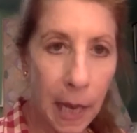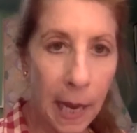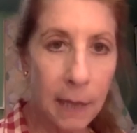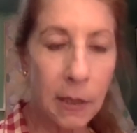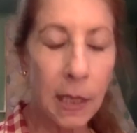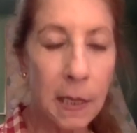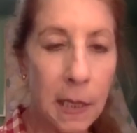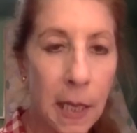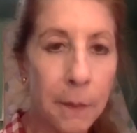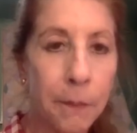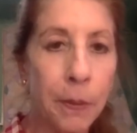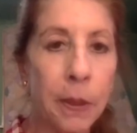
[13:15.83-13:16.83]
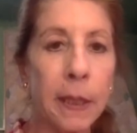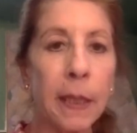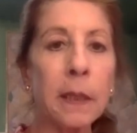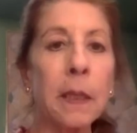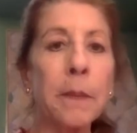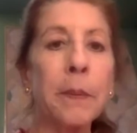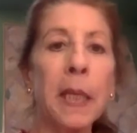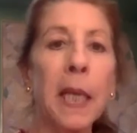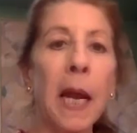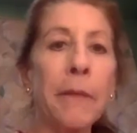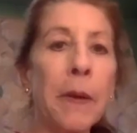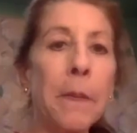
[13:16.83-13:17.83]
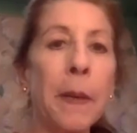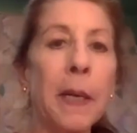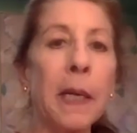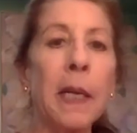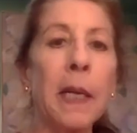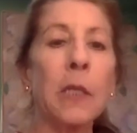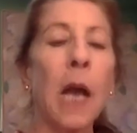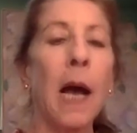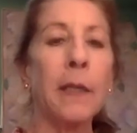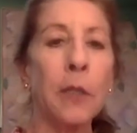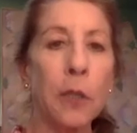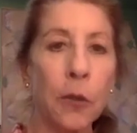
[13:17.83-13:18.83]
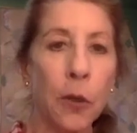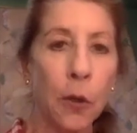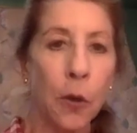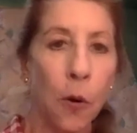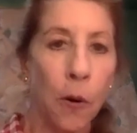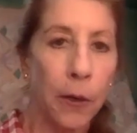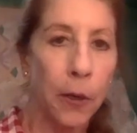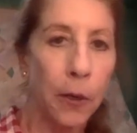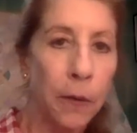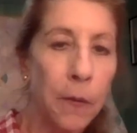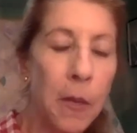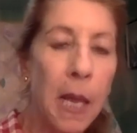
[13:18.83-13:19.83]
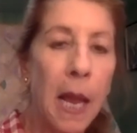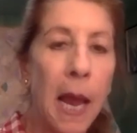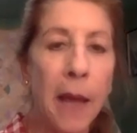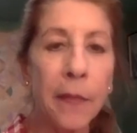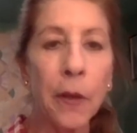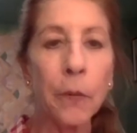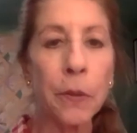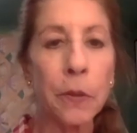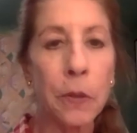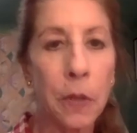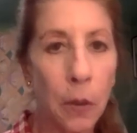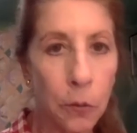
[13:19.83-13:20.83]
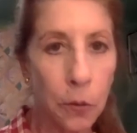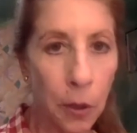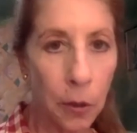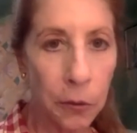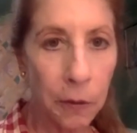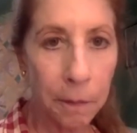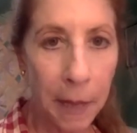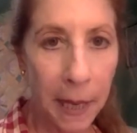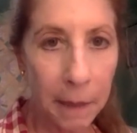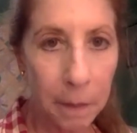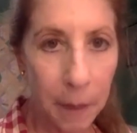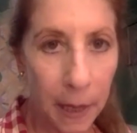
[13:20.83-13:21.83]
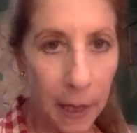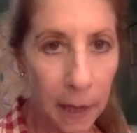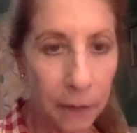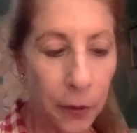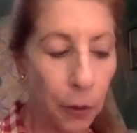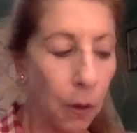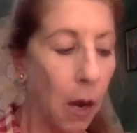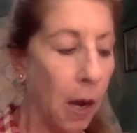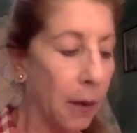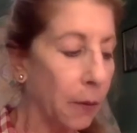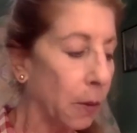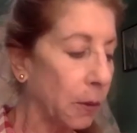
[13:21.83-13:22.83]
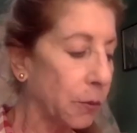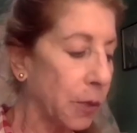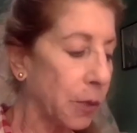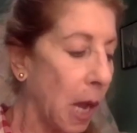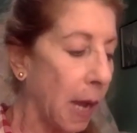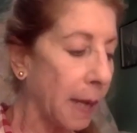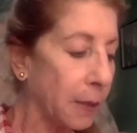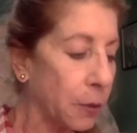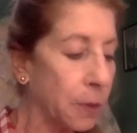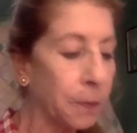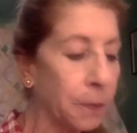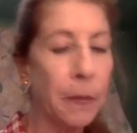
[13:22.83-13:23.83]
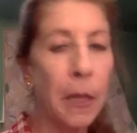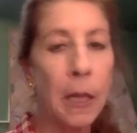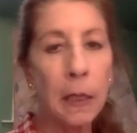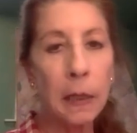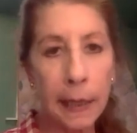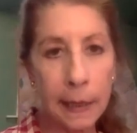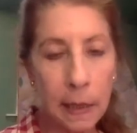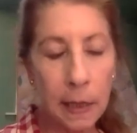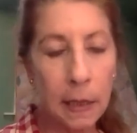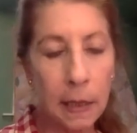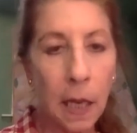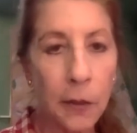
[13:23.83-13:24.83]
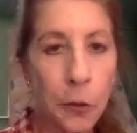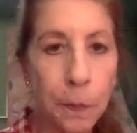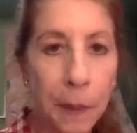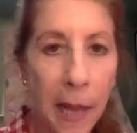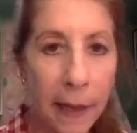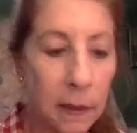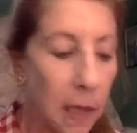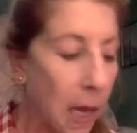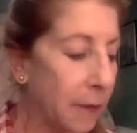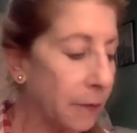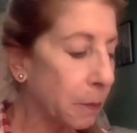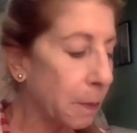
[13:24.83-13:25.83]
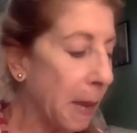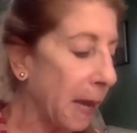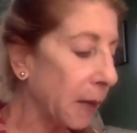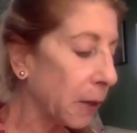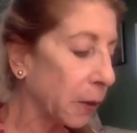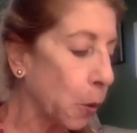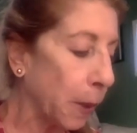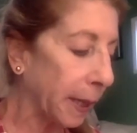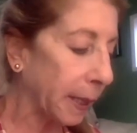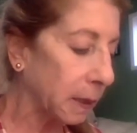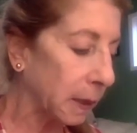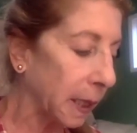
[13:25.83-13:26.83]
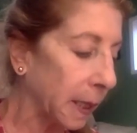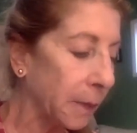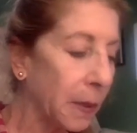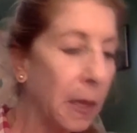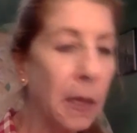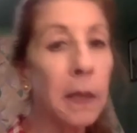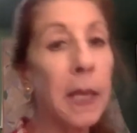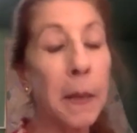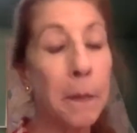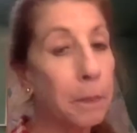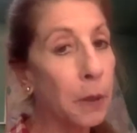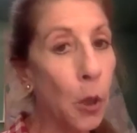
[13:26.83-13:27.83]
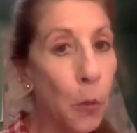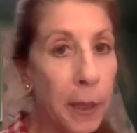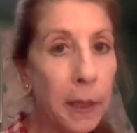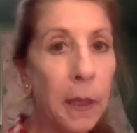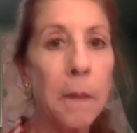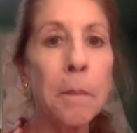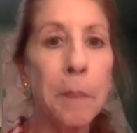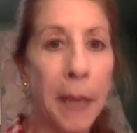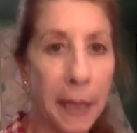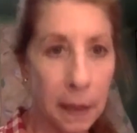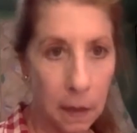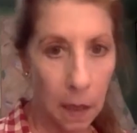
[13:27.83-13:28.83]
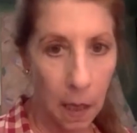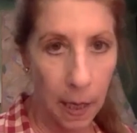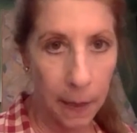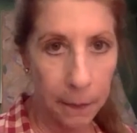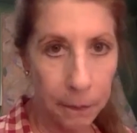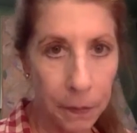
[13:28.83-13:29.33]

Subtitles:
As I said, predictably, everybody has gone to their corner, and there is no dearth of bad behavior on all sides. Let's discuss Black Lives Matter quickly. They blew it big time.